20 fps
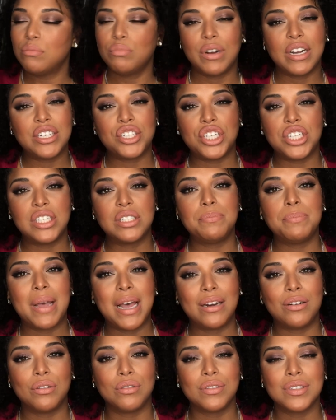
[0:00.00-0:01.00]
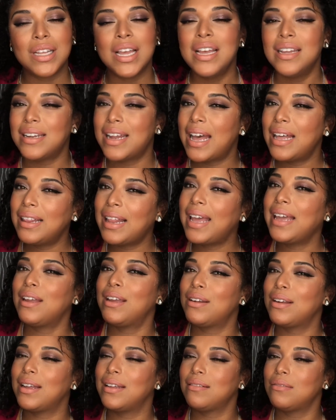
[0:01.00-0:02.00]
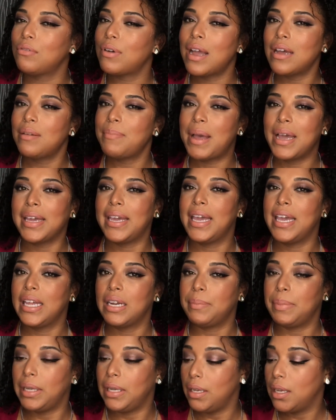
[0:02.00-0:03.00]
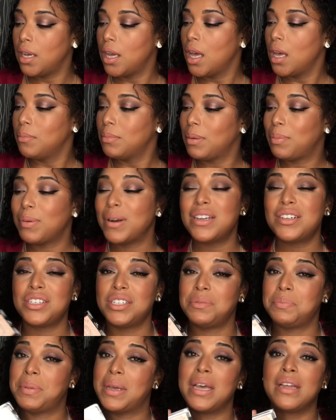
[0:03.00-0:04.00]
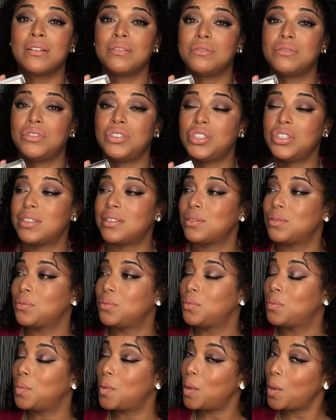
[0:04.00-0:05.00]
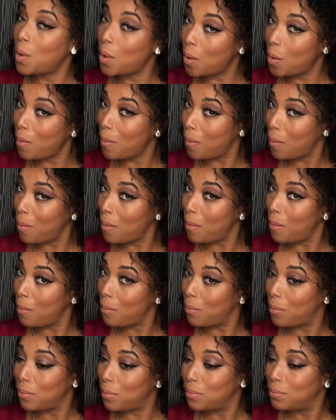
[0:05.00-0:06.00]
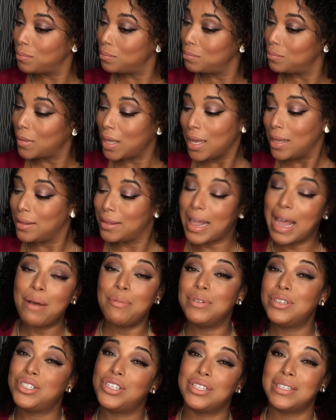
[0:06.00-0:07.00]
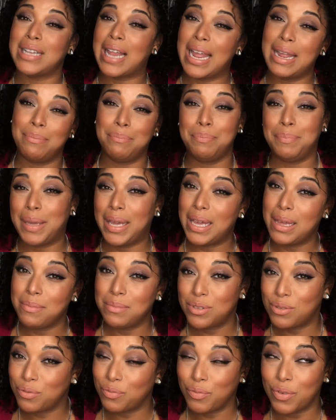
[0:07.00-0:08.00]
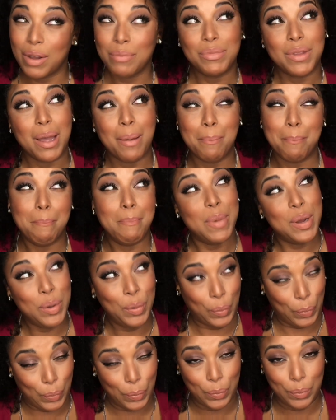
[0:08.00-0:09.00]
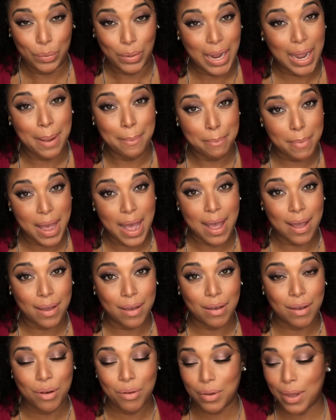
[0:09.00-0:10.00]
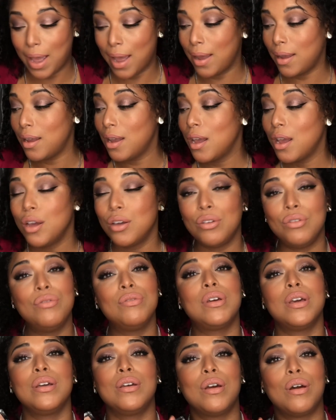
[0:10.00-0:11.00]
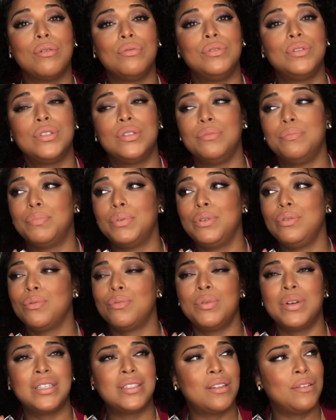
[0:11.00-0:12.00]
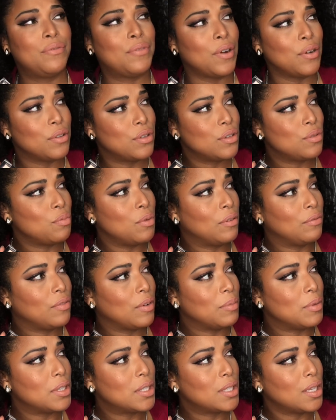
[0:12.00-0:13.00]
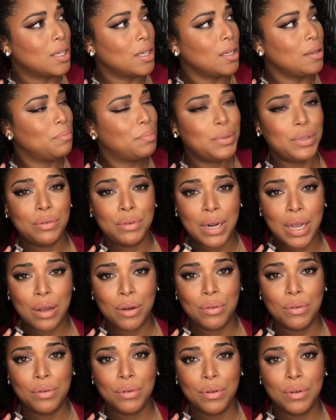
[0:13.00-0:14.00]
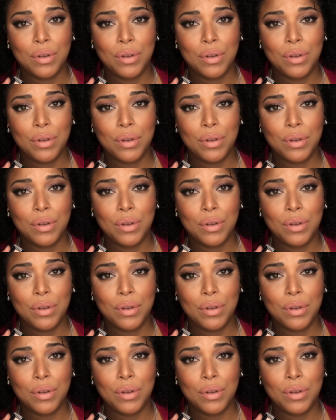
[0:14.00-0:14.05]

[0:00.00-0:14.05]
Precious Petals. Now I like Crown of My Canopy, but Precious Petals just, woo, that one just like beams from the moon and back, okay? You can go to, what's the furthest one from the sun? Pluto.